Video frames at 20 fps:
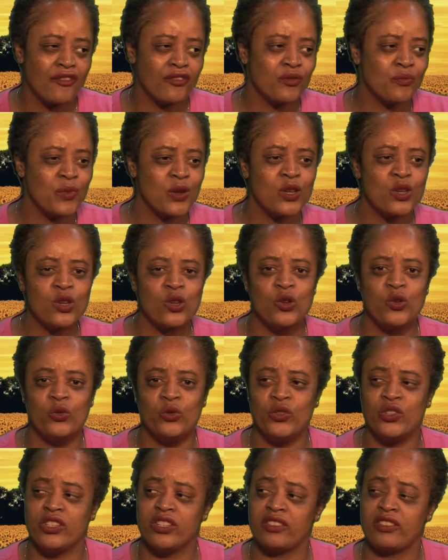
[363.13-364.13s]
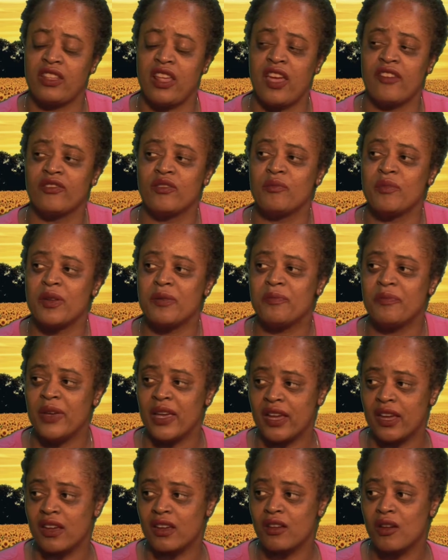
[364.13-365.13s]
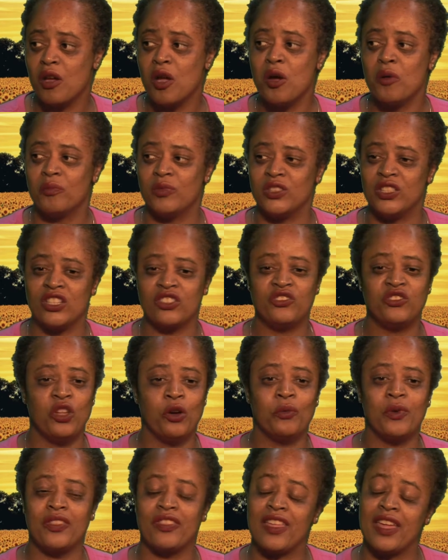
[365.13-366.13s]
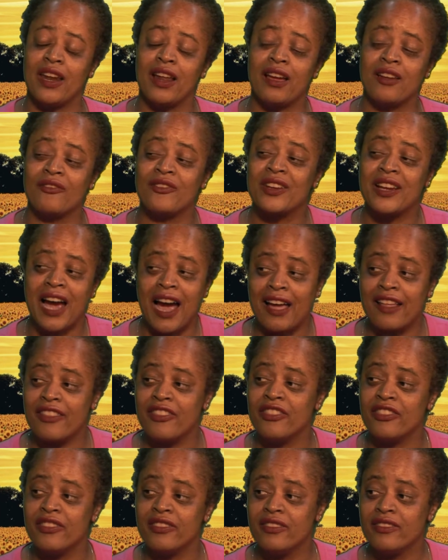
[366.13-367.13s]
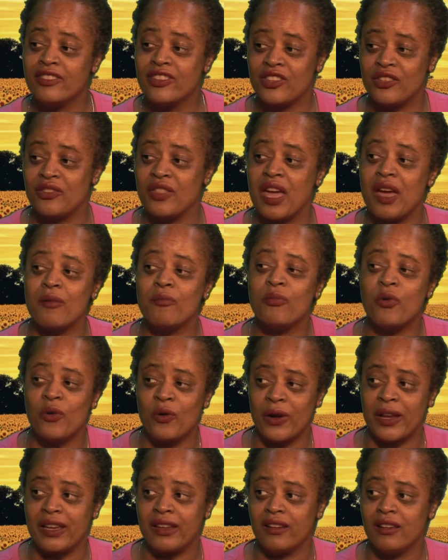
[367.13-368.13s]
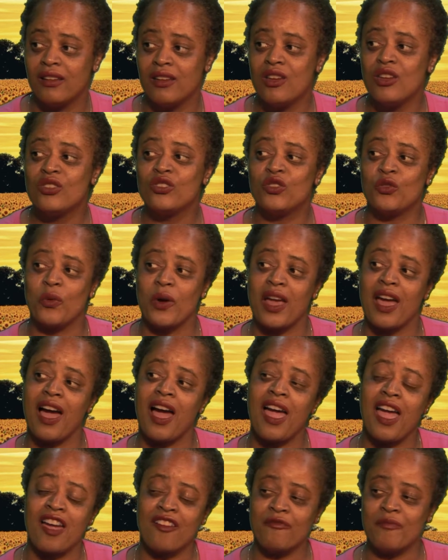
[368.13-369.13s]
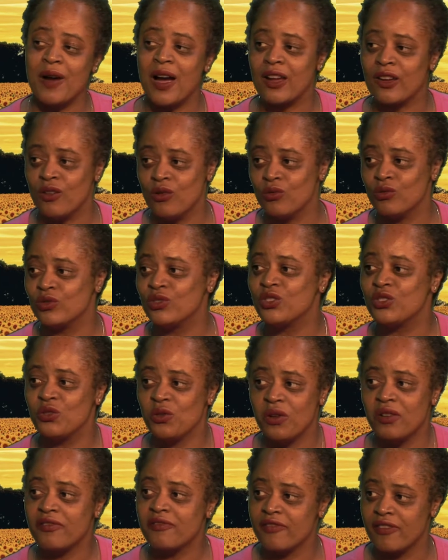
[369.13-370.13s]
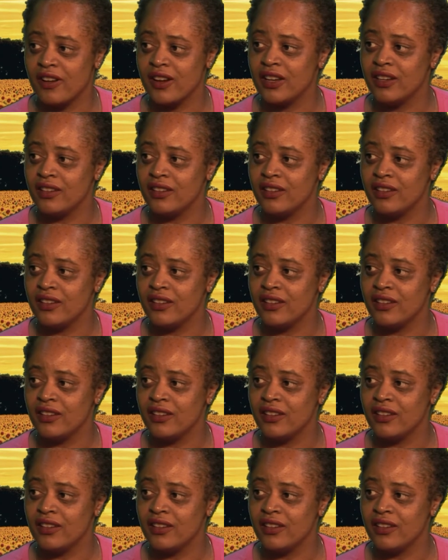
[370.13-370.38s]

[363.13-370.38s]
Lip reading: to be huge, it doesn't have to be big, but just knowing that I've gotten to that point to where I have my own storefront